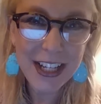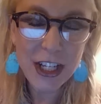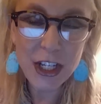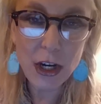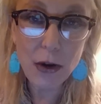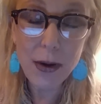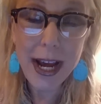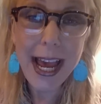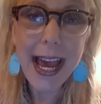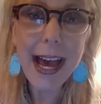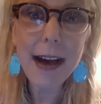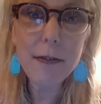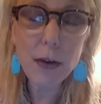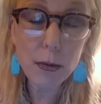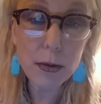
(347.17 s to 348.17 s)
you know,
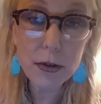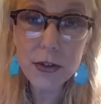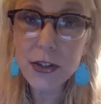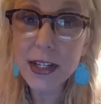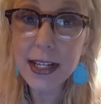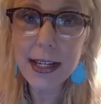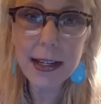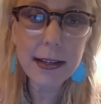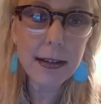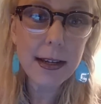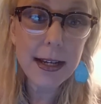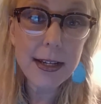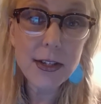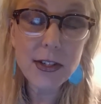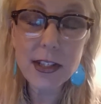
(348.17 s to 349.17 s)
have a
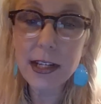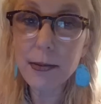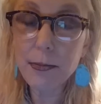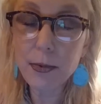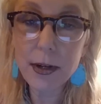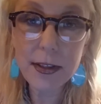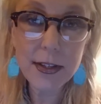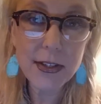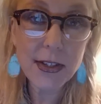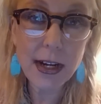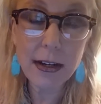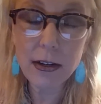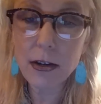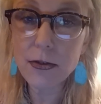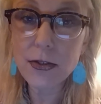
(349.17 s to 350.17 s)
routine, sleep when the
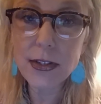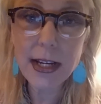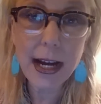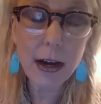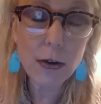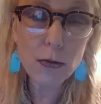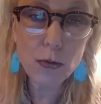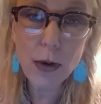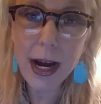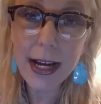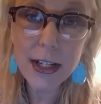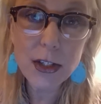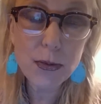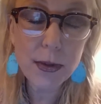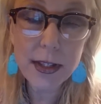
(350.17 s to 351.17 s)
sun goes down,
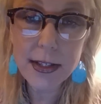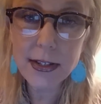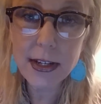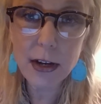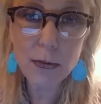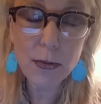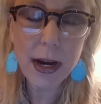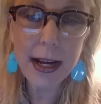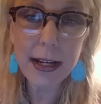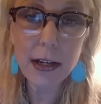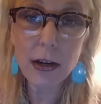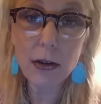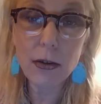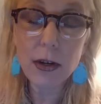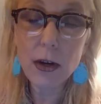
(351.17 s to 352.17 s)
rise when the sun ri- you
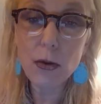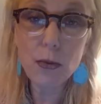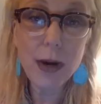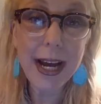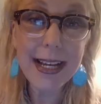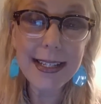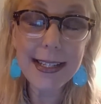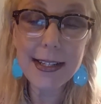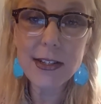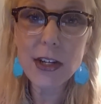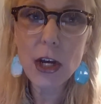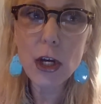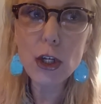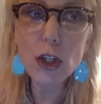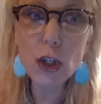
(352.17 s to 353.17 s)
know rises.
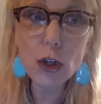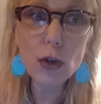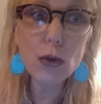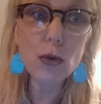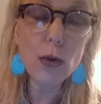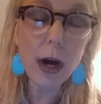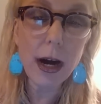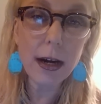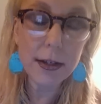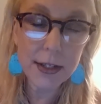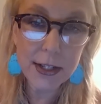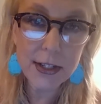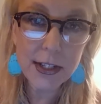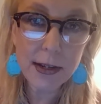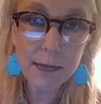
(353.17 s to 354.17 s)
You are
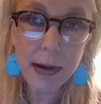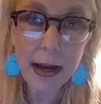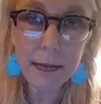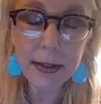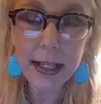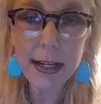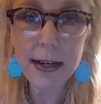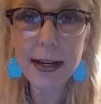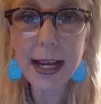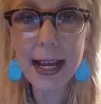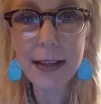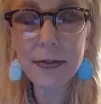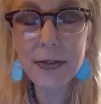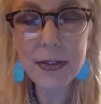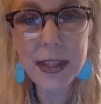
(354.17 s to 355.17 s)
discombobulated,
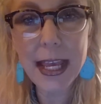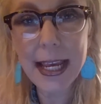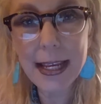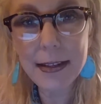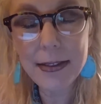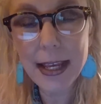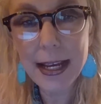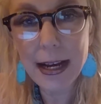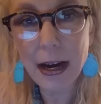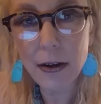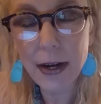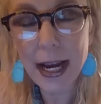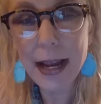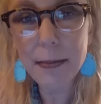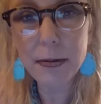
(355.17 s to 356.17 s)
and they they
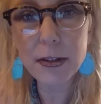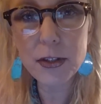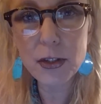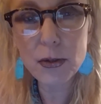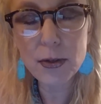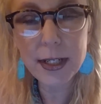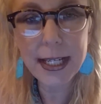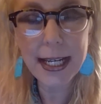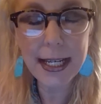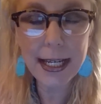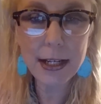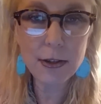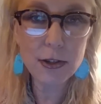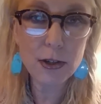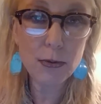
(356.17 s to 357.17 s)
are able to get
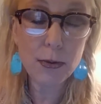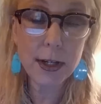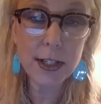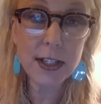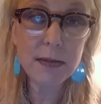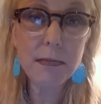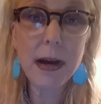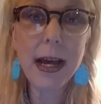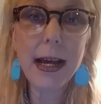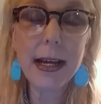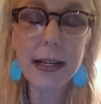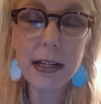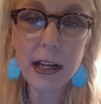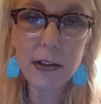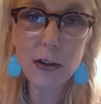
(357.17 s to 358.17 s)
into one's
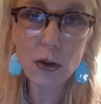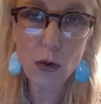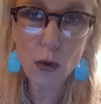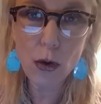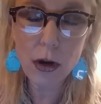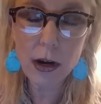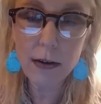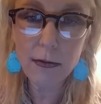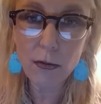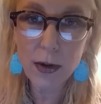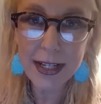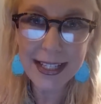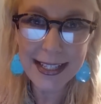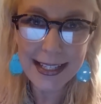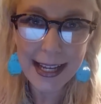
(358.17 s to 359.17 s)
mind and the core of
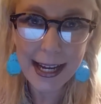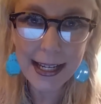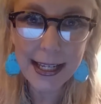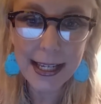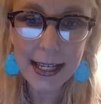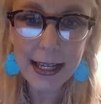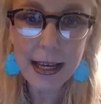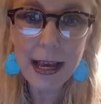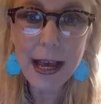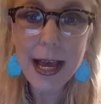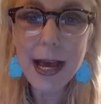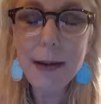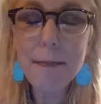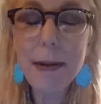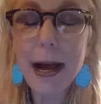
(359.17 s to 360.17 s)
one's psyche
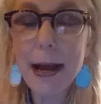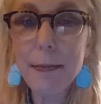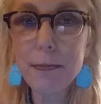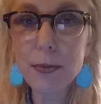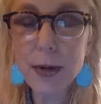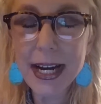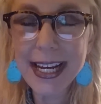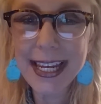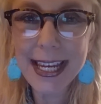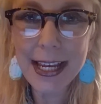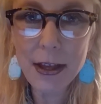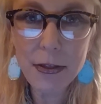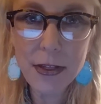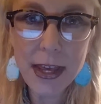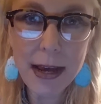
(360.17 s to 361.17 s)
by
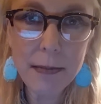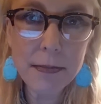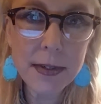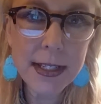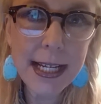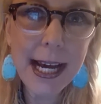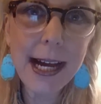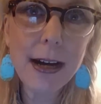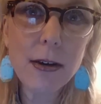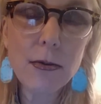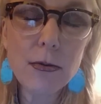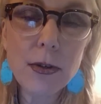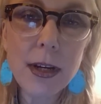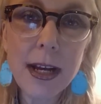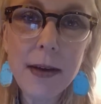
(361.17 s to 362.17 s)
breaking them
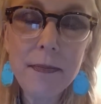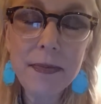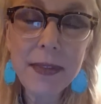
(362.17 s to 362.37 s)
down